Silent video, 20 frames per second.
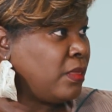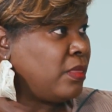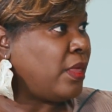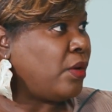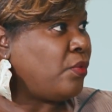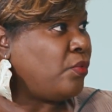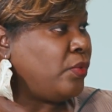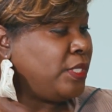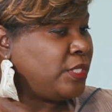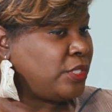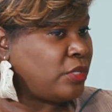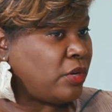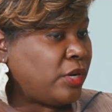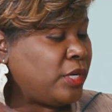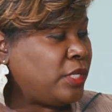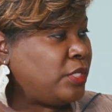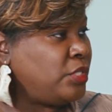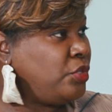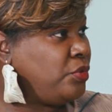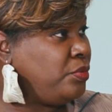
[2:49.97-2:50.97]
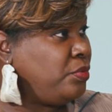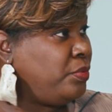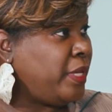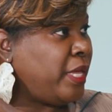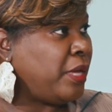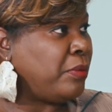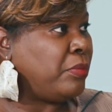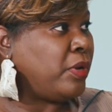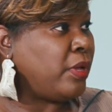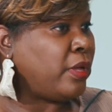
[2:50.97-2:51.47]
that we started to
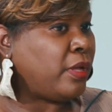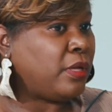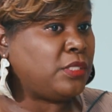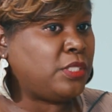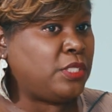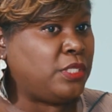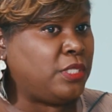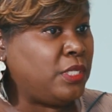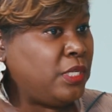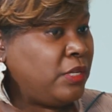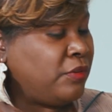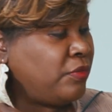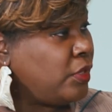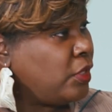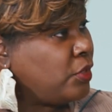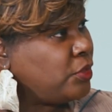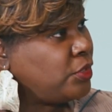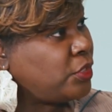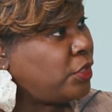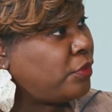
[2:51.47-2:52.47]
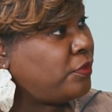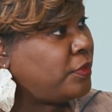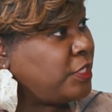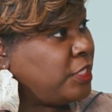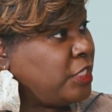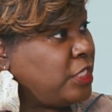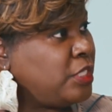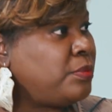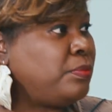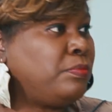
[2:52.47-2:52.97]
be able to deliver those
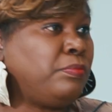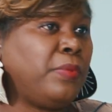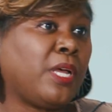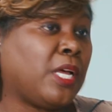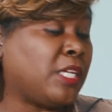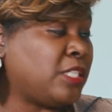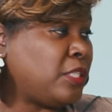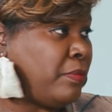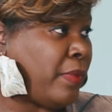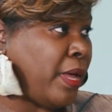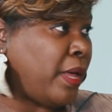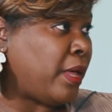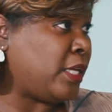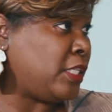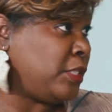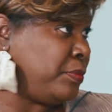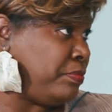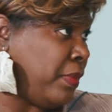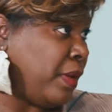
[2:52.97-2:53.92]
services because of my